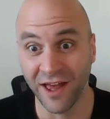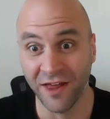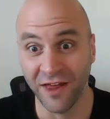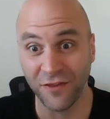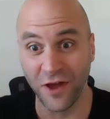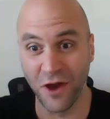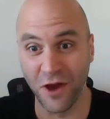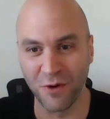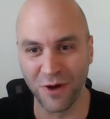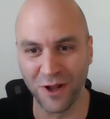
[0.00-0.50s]

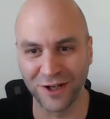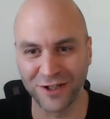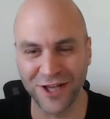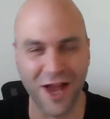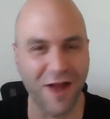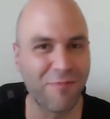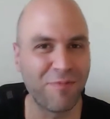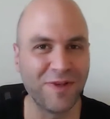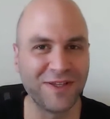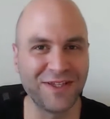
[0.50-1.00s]
The World
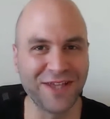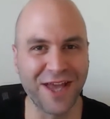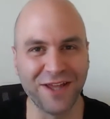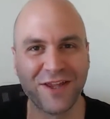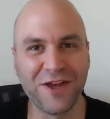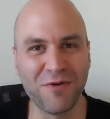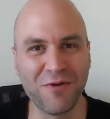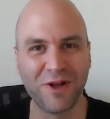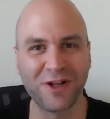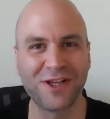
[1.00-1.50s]
Cup is on,
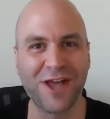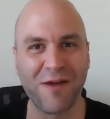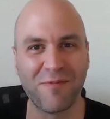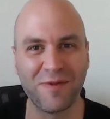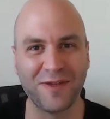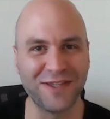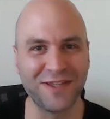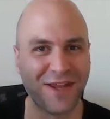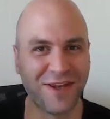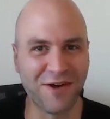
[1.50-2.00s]
the World
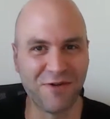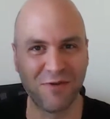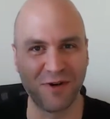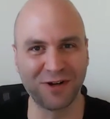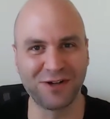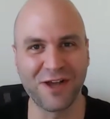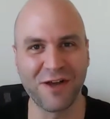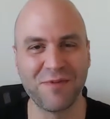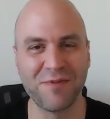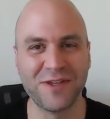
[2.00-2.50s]
Cup is on, the
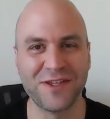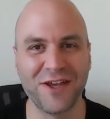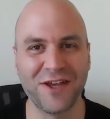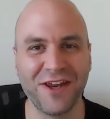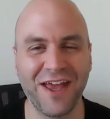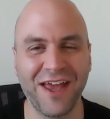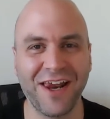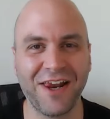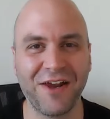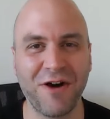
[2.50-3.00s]
World Cup is on.
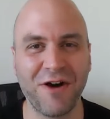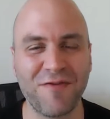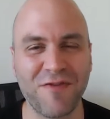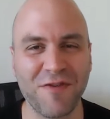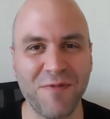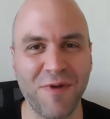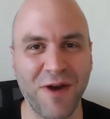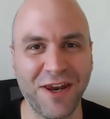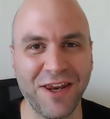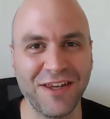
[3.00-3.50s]
Hello,
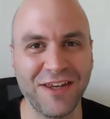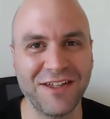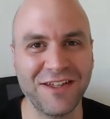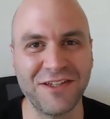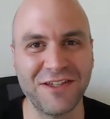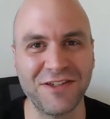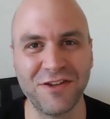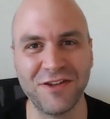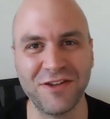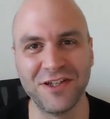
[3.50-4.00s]
everybody.
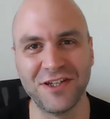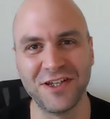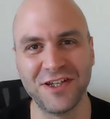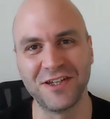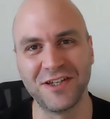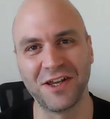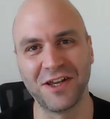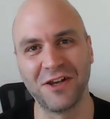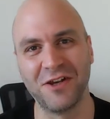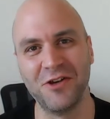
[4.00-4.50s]
This is a
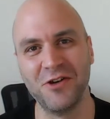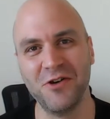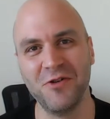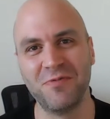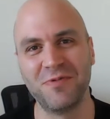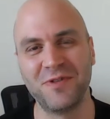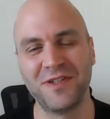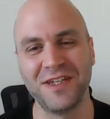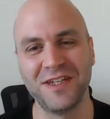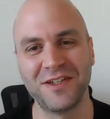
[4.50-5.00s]
Digital
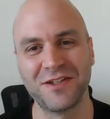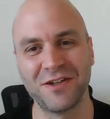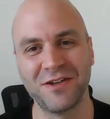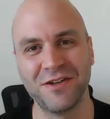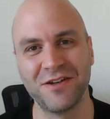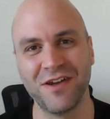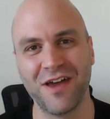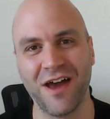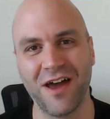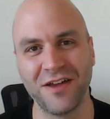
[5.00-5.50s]
Loop,
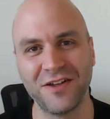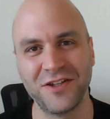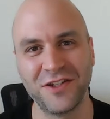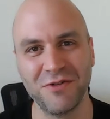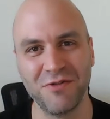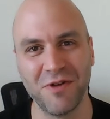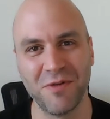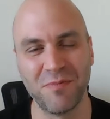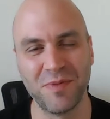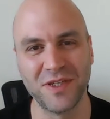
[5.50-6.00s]
Season
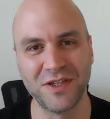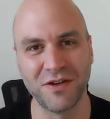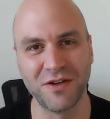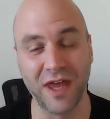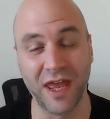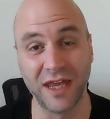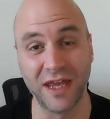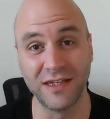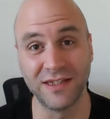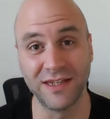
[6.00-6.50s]
2,
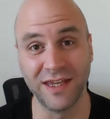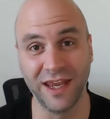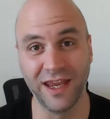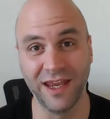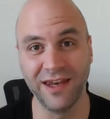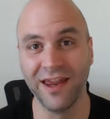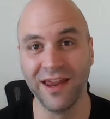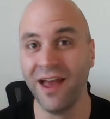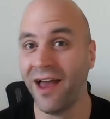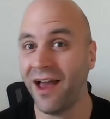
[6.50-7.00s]
Episode
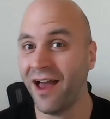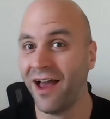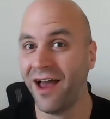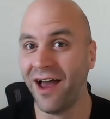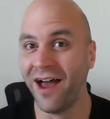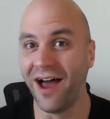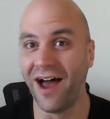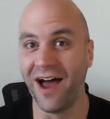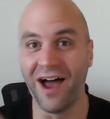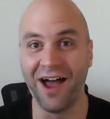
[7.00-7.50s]
18.
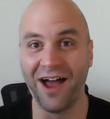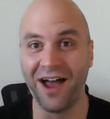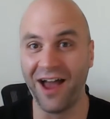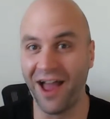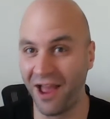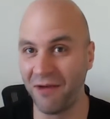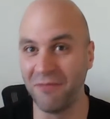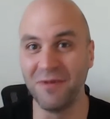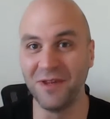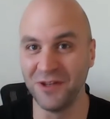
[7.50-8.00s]

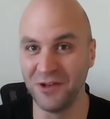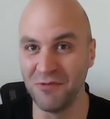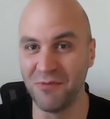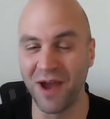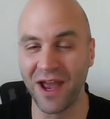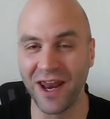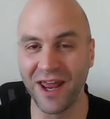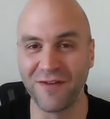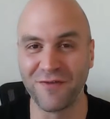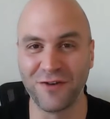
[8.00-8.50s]
You
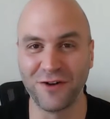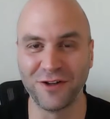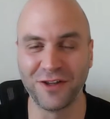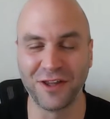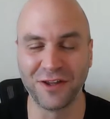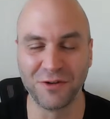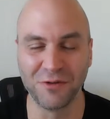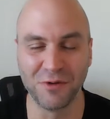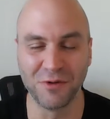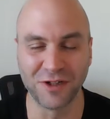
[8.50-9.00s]
might have heard
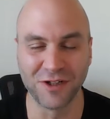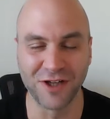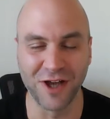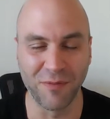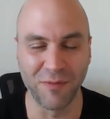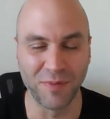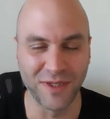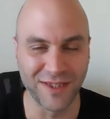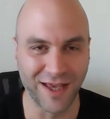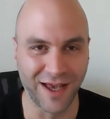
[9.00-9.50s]
that the World
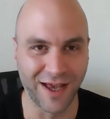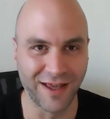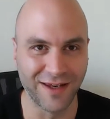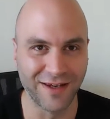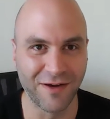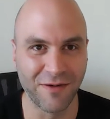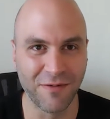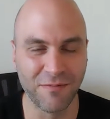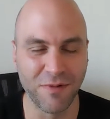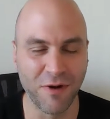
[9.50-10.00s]
Cup is
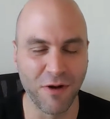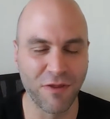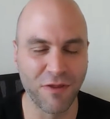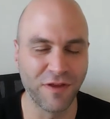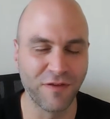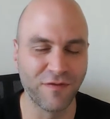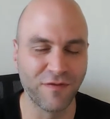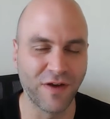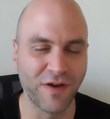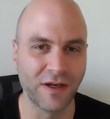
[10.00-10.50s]
on. Both
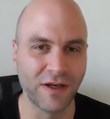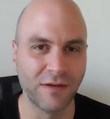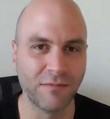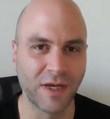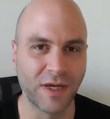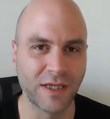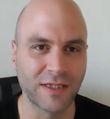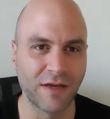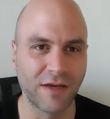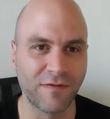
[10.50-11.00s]
Ivan and
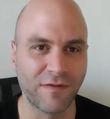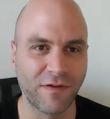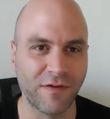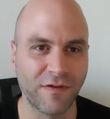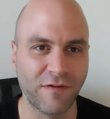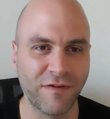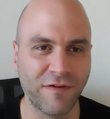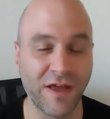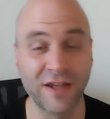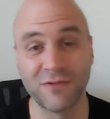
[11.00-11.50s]
myself are
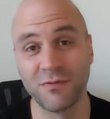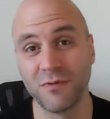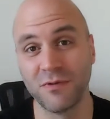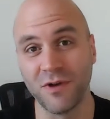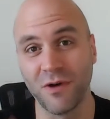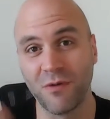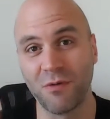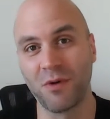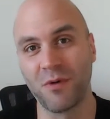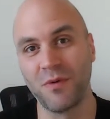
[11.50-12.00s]
fans.
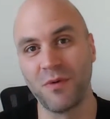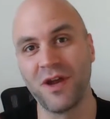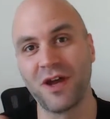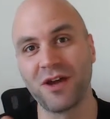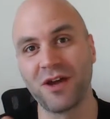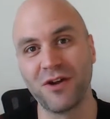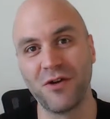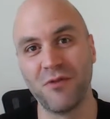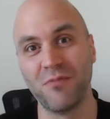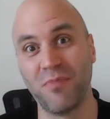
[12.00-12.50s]
Don't worry, we're
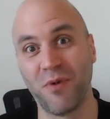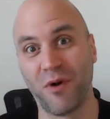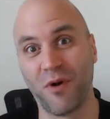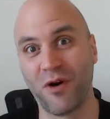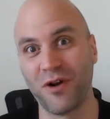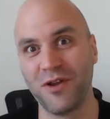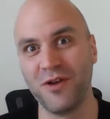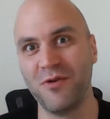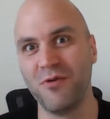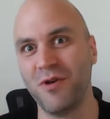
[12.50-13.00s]
not going to
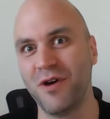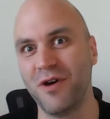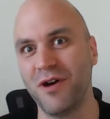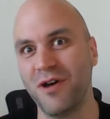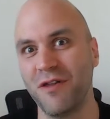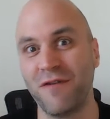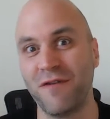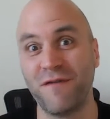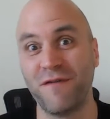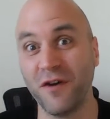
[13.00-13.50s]
bore you
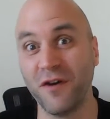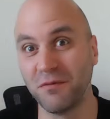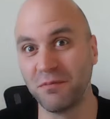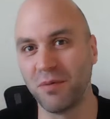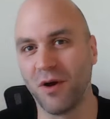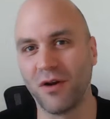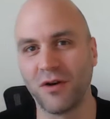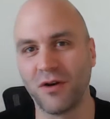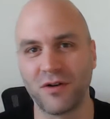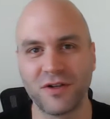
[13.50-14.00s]
with
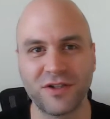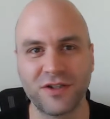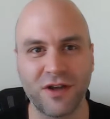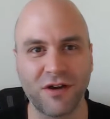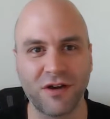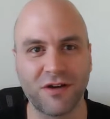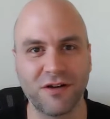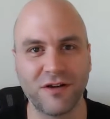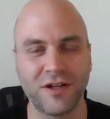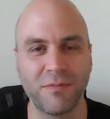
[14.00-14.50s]
football or
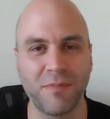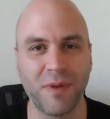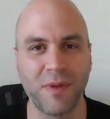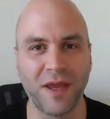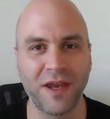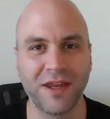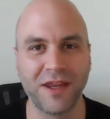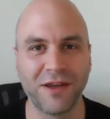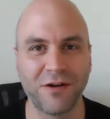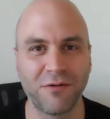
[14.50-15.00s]
soccer,
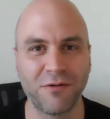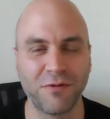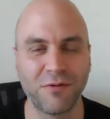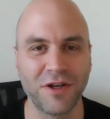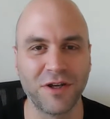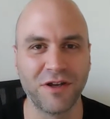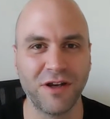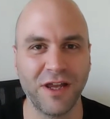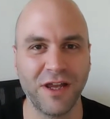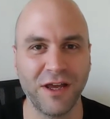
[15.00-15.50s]
depending on where
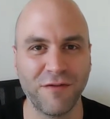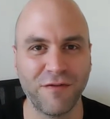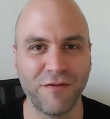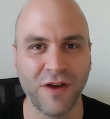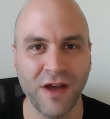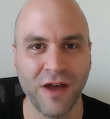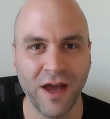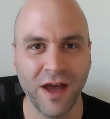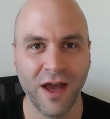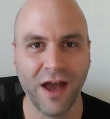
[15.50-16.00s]
you live.
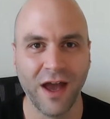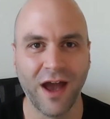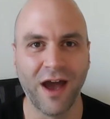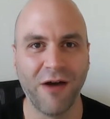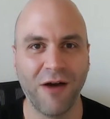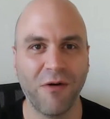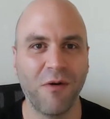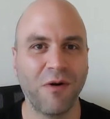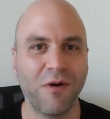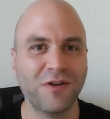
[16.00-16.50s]

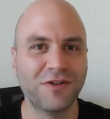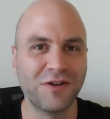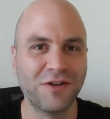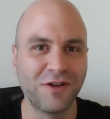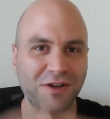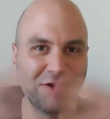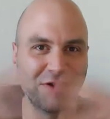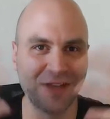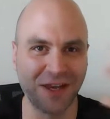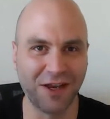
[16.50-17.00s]
We want to
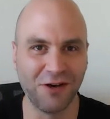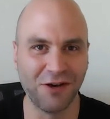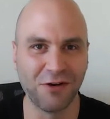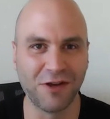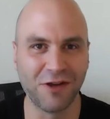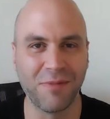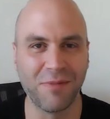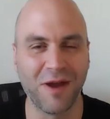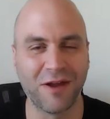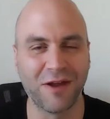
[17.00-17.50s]
take a look
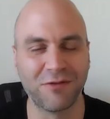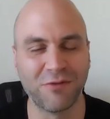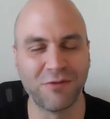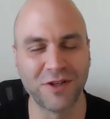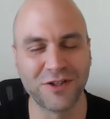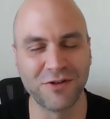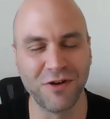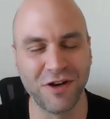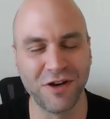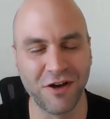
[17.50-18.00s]
about what's
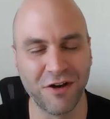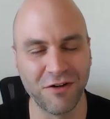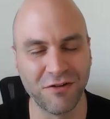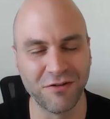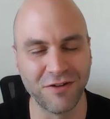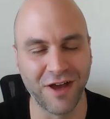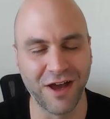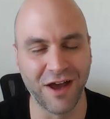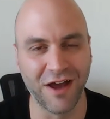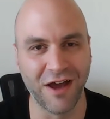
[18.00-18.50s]
going
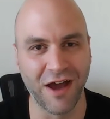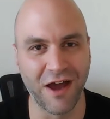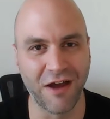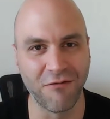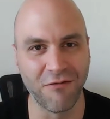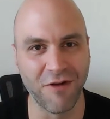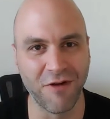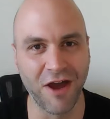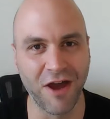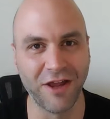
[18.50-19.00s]
on
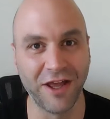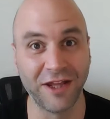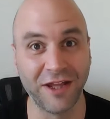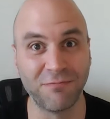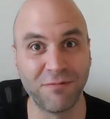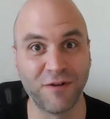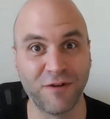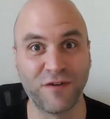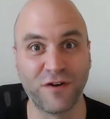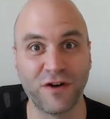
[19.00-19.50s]
around
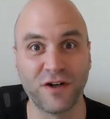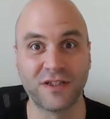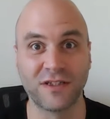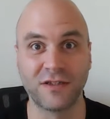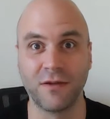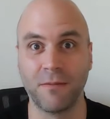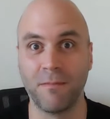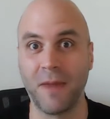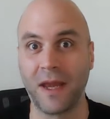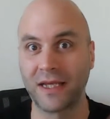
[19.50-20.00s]
it. But
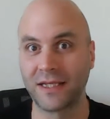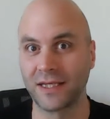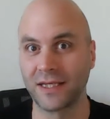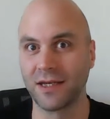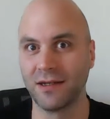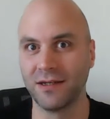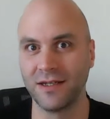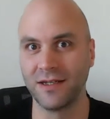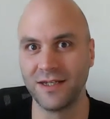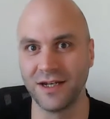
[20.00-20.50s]
first, the
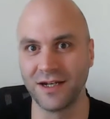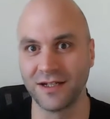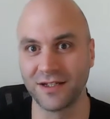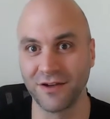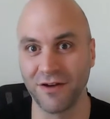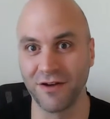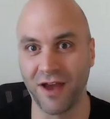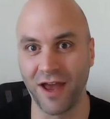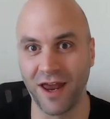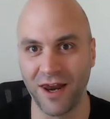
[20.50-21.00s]
Mexican is here.
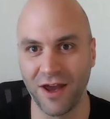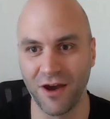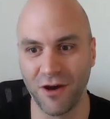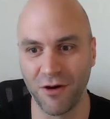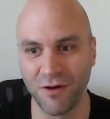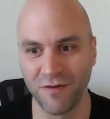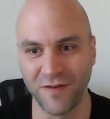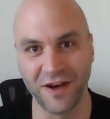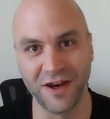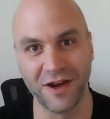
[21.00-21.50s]
So hello,
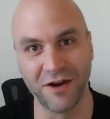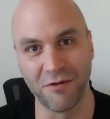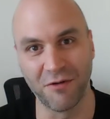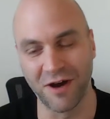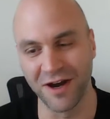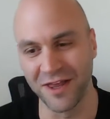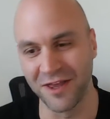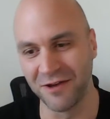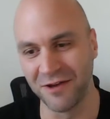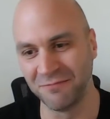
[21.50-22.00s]
Ivan. How
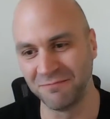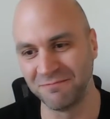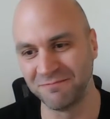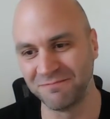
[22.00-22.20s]
are you?